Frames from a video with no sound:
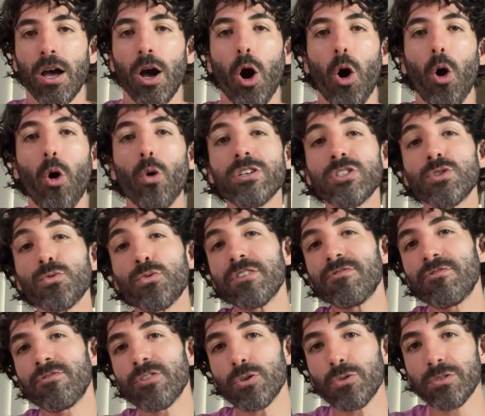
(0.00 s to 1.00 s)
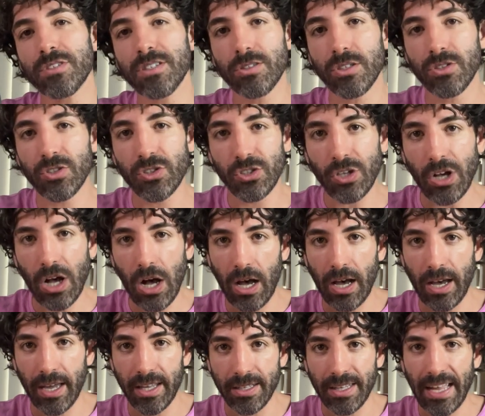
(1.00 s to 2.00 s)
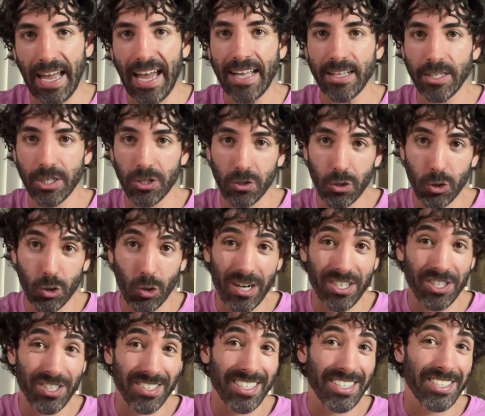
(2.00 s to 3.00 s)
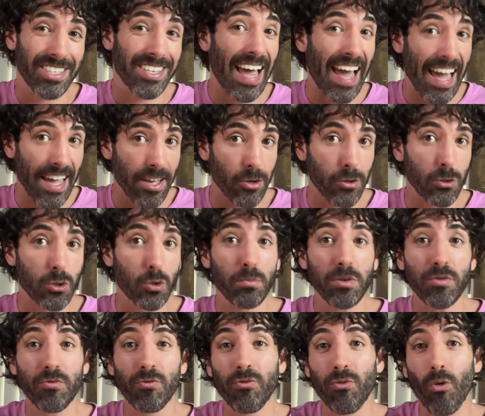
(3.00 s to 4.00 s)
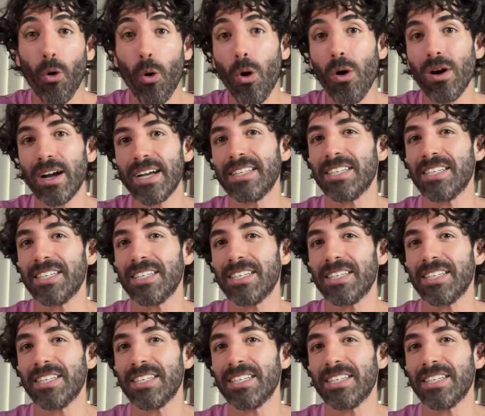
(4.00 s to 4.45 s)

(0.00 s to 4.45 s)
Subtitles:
Always review the design and construction details before an